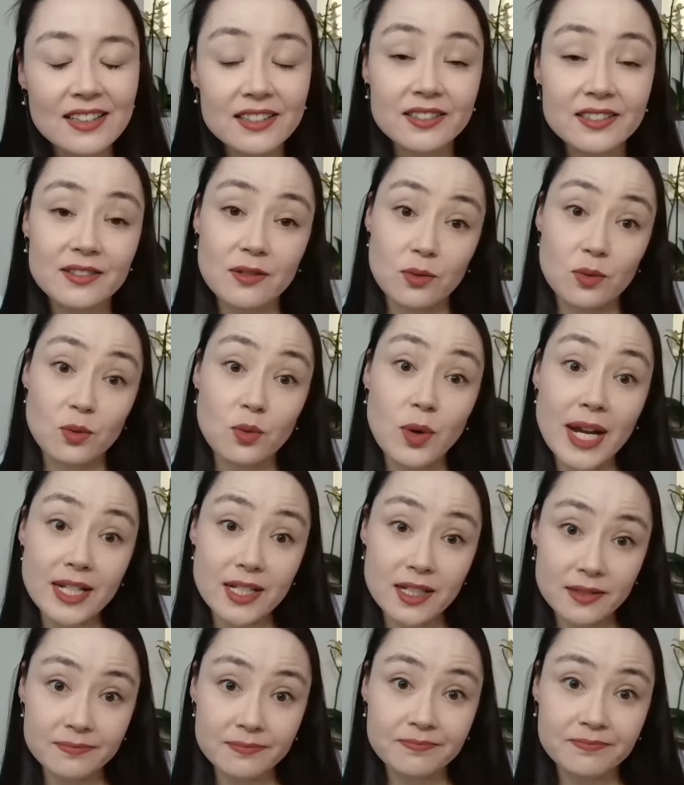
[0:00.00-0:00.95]
Right.
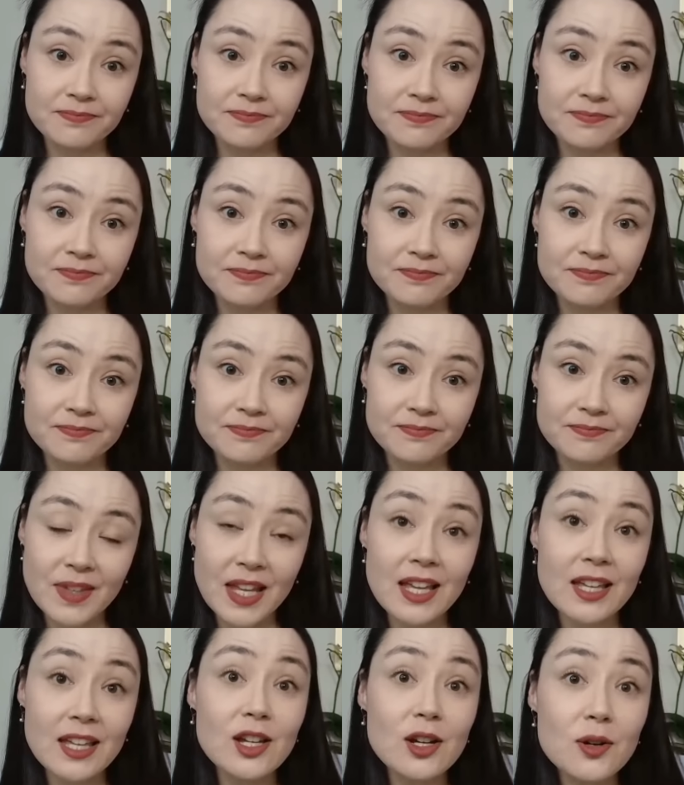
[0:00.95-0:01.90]

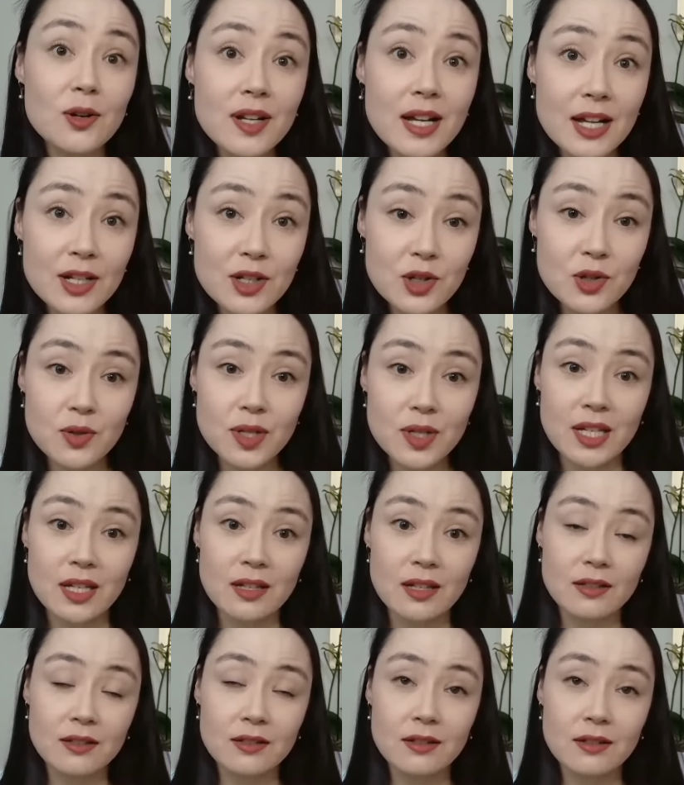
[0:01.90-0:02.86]
Your
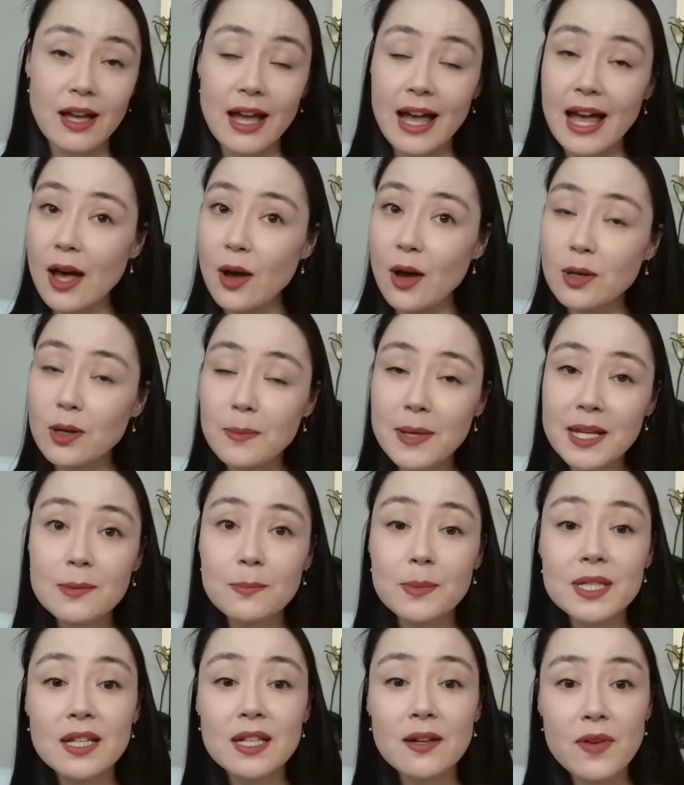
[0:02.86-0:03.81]
country. How to be
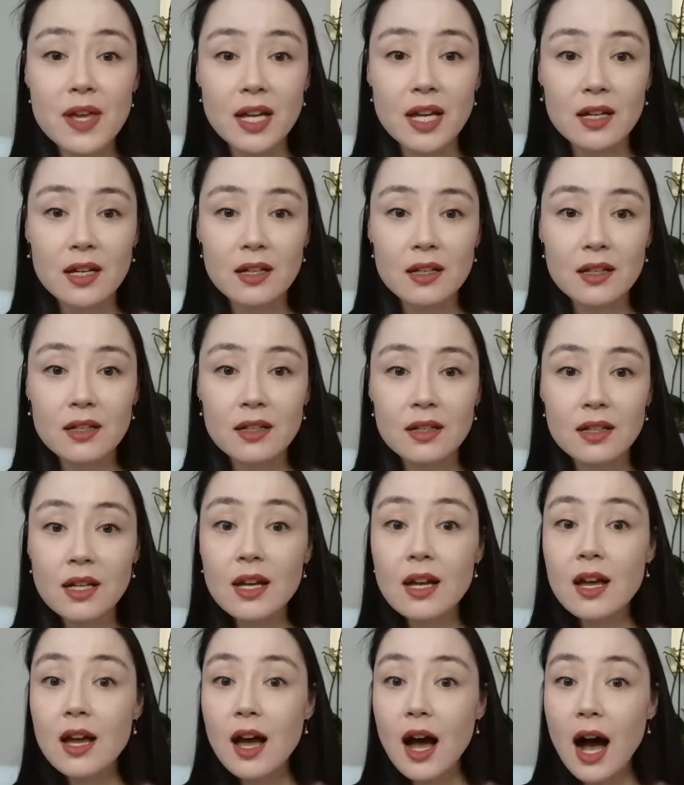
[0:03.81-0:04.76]
specific.
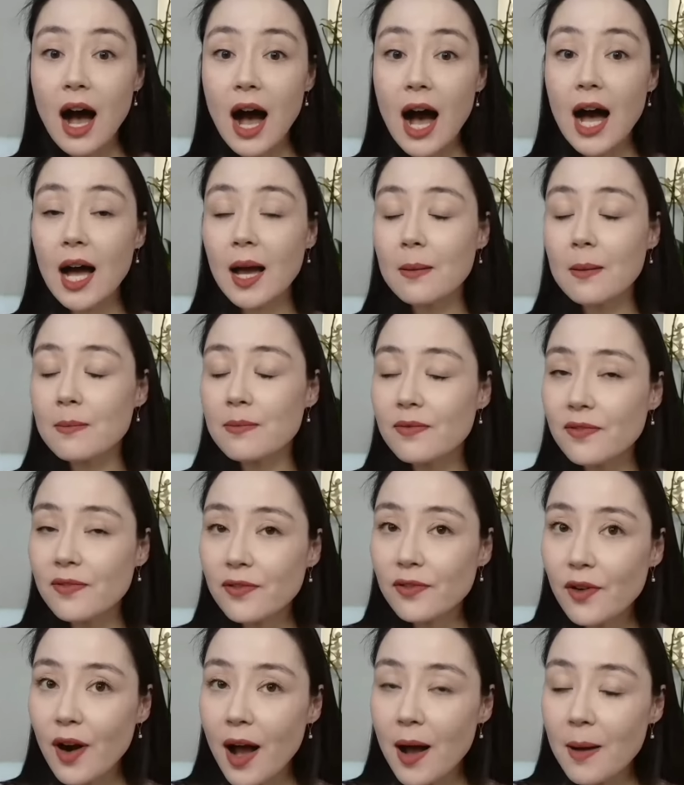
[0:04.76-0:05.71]
I'm
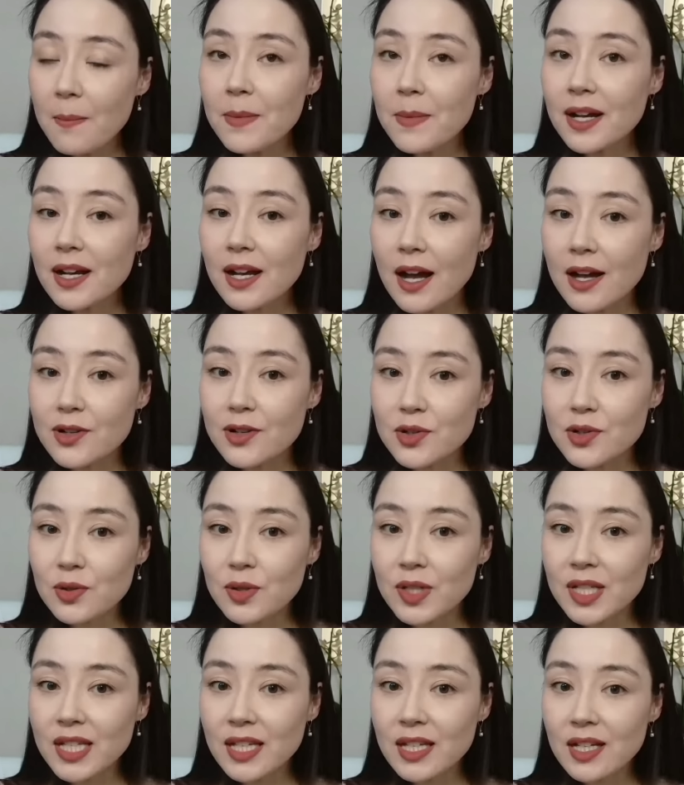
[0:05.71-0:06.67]
from
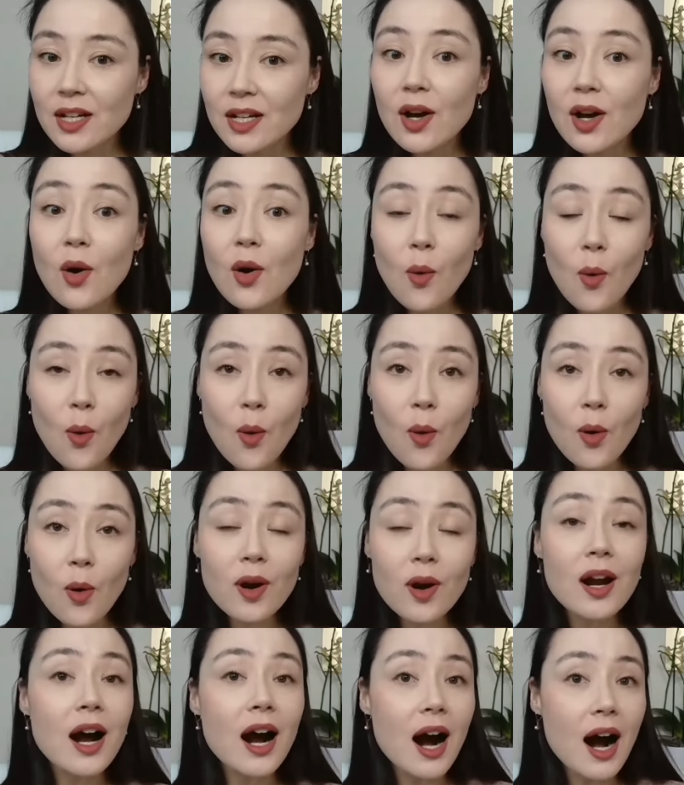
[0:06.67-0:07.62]
country
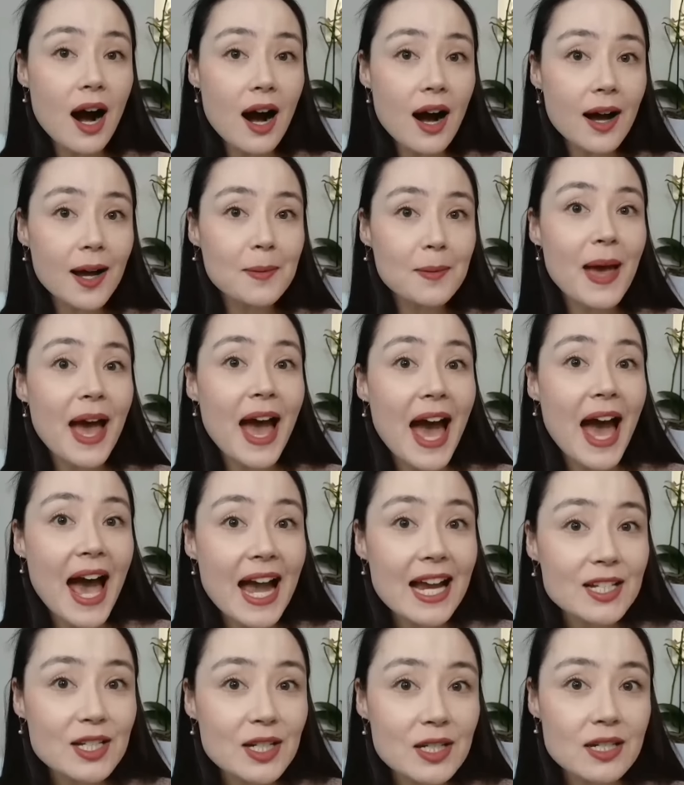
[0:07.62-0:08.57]
or I'm
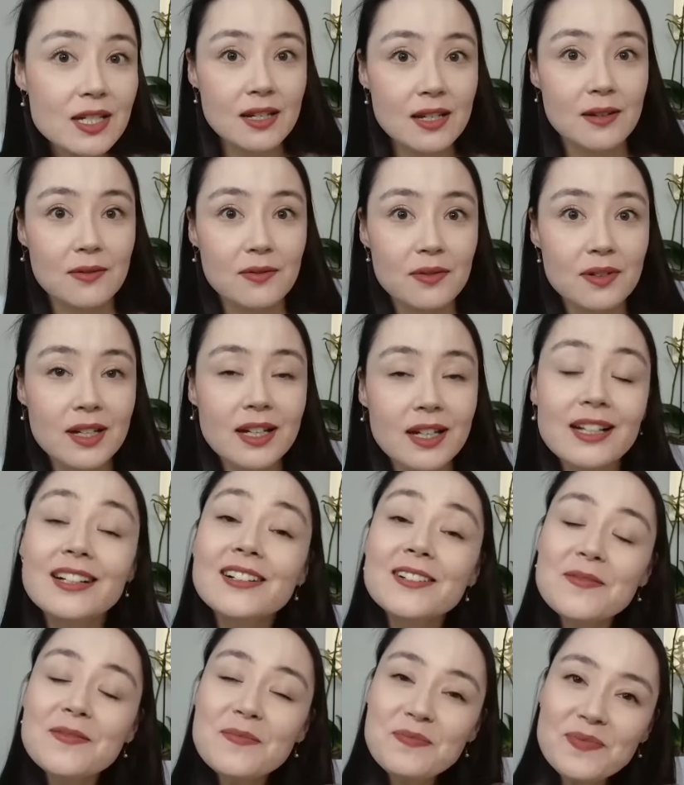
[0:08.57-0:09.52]
adjective.
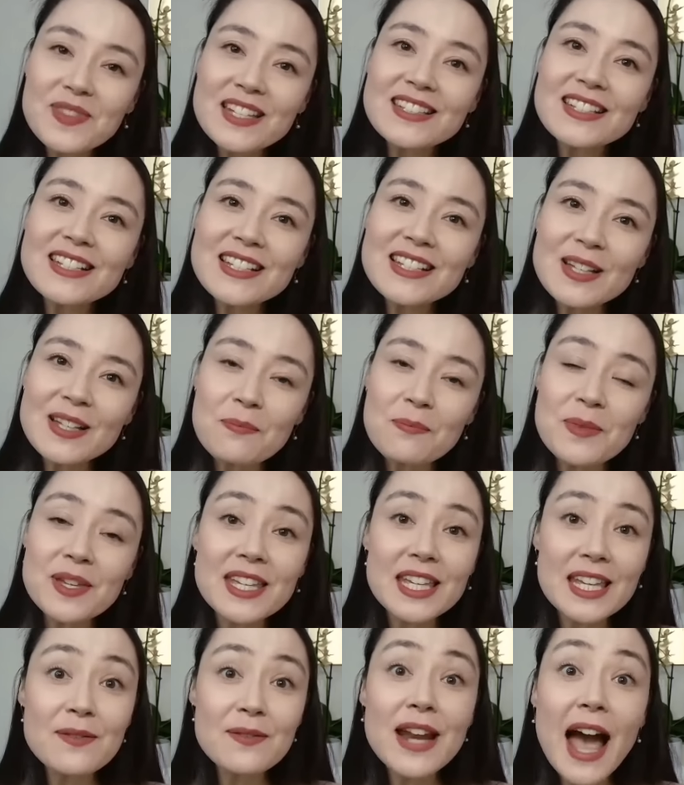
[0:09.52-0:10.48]
This is something
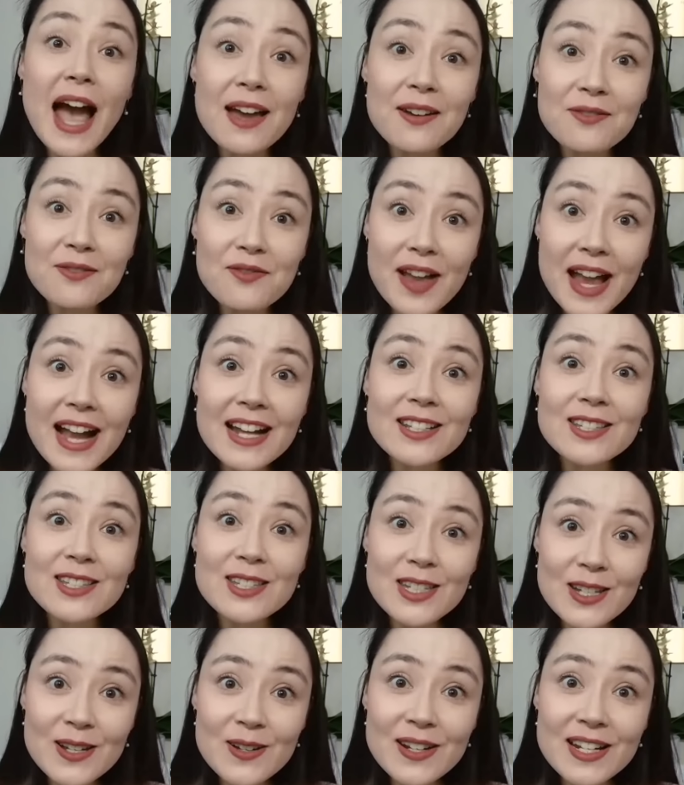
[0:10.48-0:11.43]
even advanced
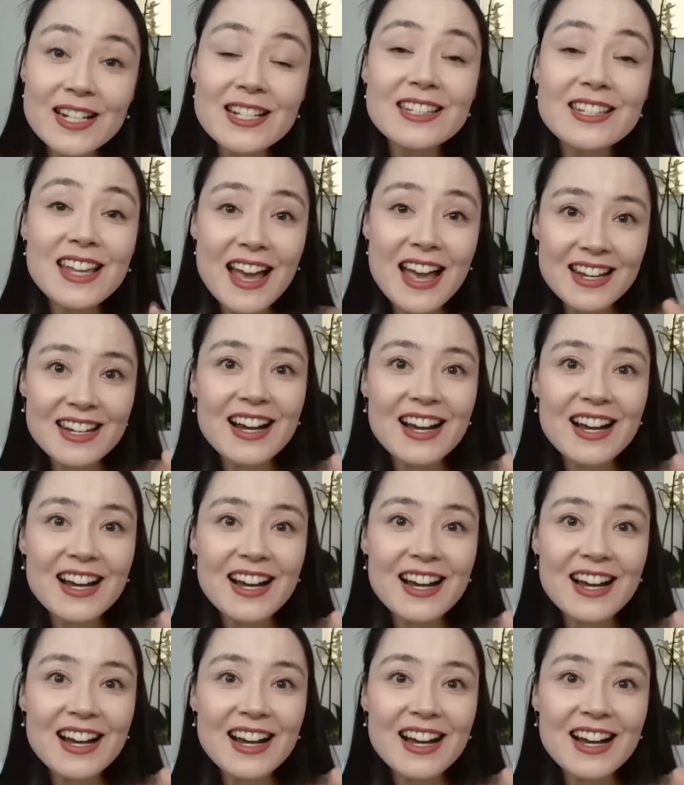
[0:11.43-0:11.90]
students can